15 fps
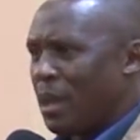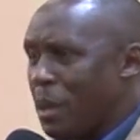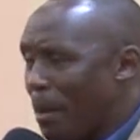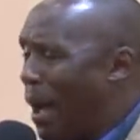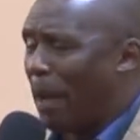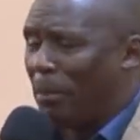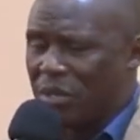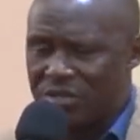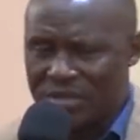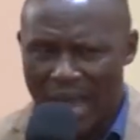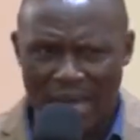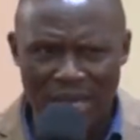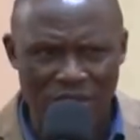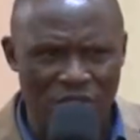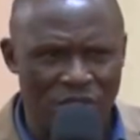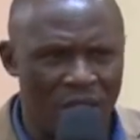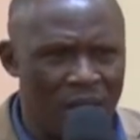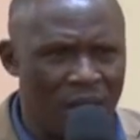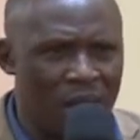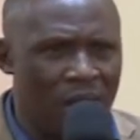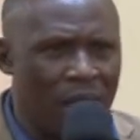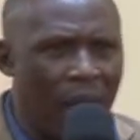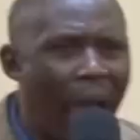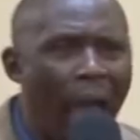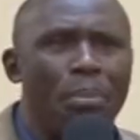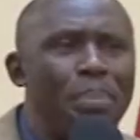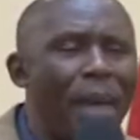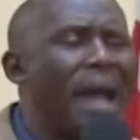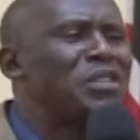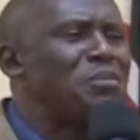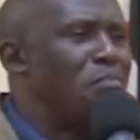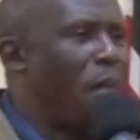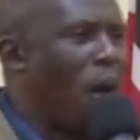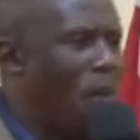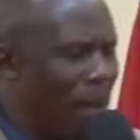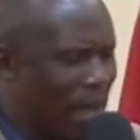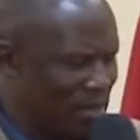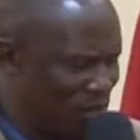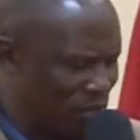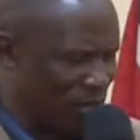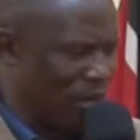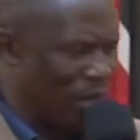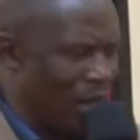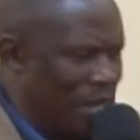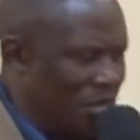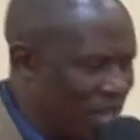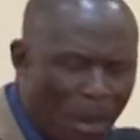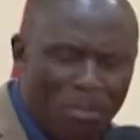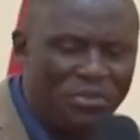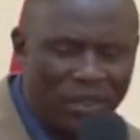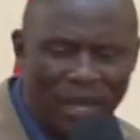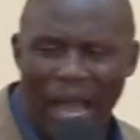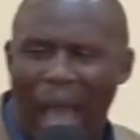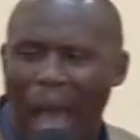The Bible says at that moment, something